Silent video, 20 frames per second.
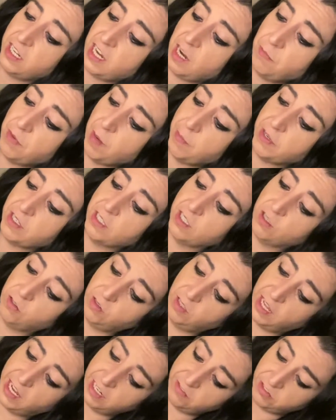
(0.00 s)
I'm probably going to go
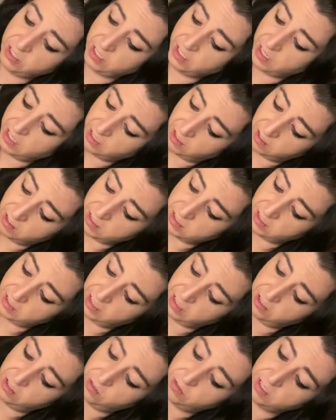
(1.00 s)
live tonight,
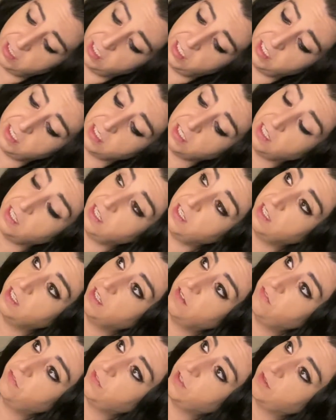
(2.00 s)
honestly, and use these.
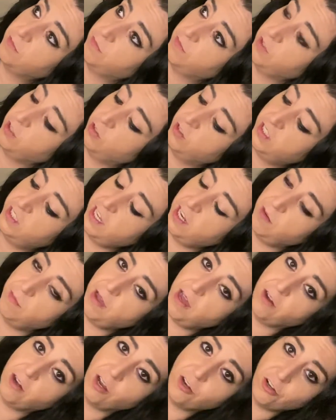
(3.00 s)
I'm going to set them
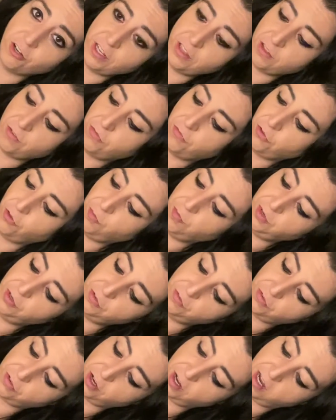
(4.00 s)
out underneath the full
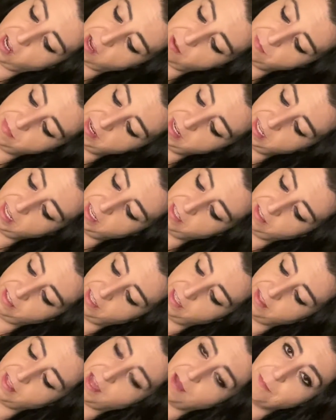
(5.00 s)
moon for a hot minute and
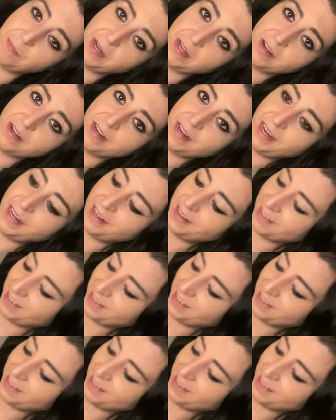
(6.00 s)
let that marinate.